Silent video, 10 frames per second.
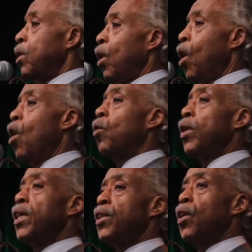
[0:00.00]

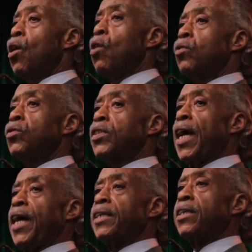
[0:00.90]
Only those
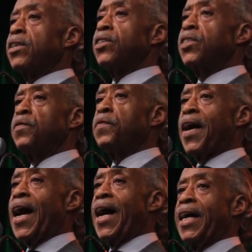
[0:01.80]
that could
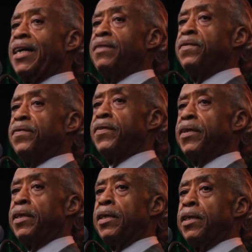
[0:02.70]
survive
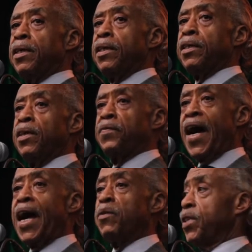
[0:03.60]
the
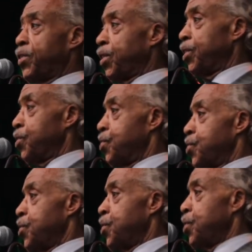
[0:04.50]

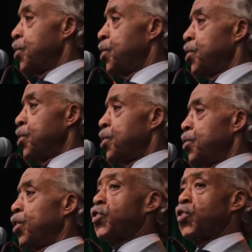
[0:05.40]
viruses,
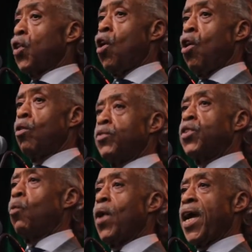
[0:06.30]
the storms,
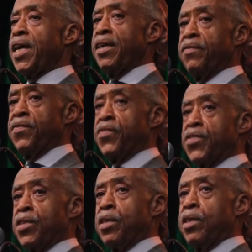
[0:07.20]
the
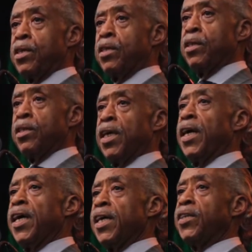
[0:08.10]
waves,
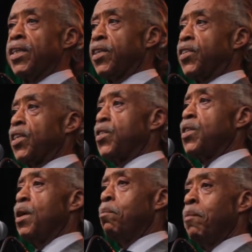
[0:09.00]
the illnesses
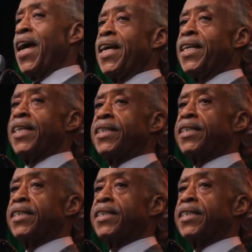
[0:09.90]
made it,